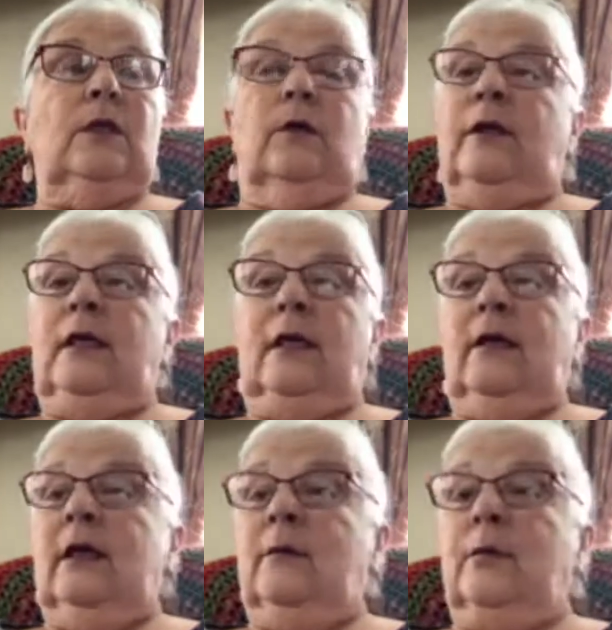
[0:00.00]
are in a
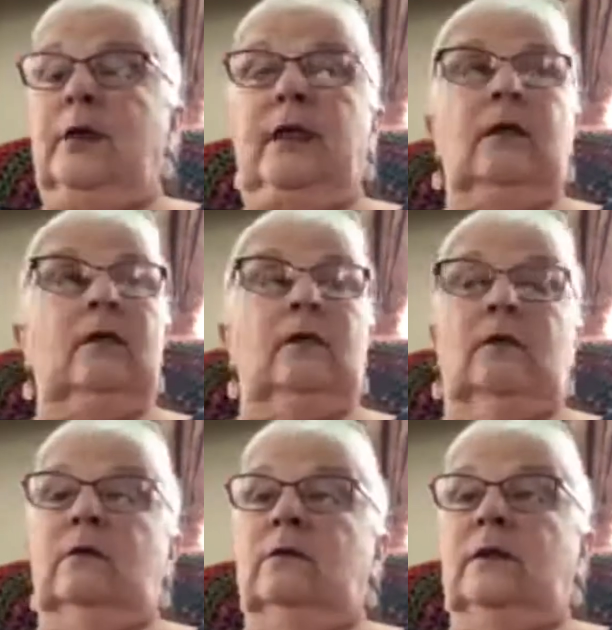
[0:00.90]
library
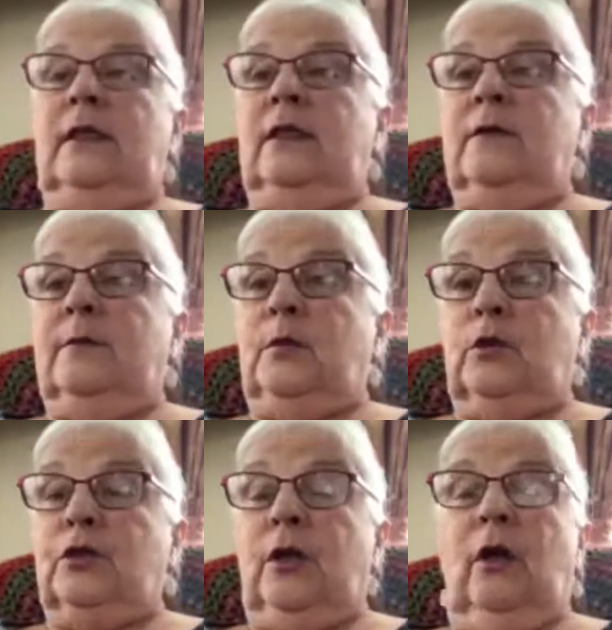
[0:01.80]
or in a
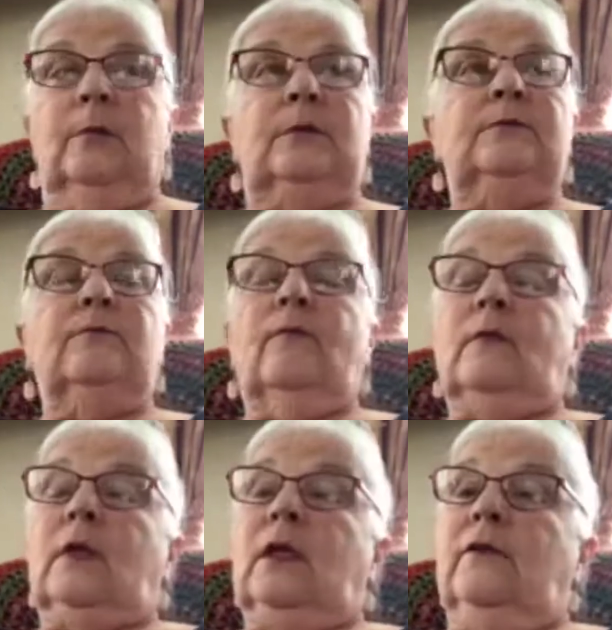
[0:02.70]
bookshop,
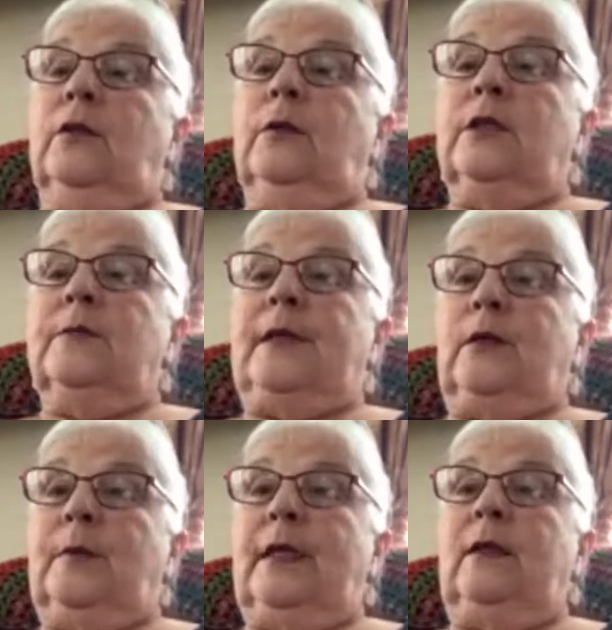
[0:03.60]
if you were to
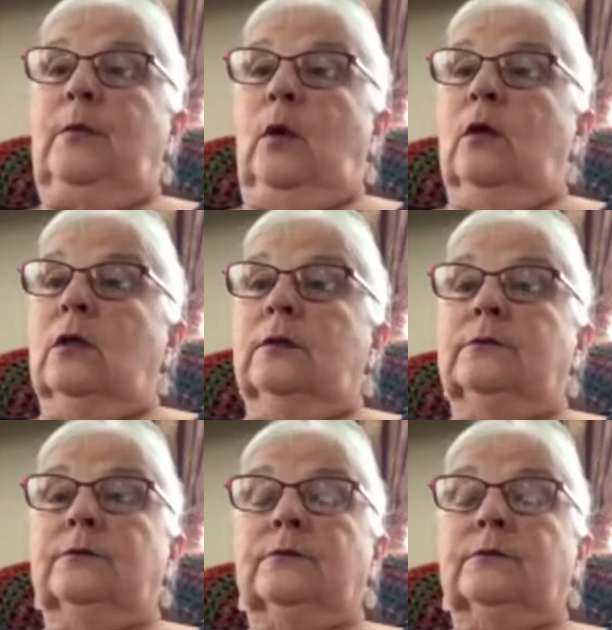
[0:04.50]
pick up any book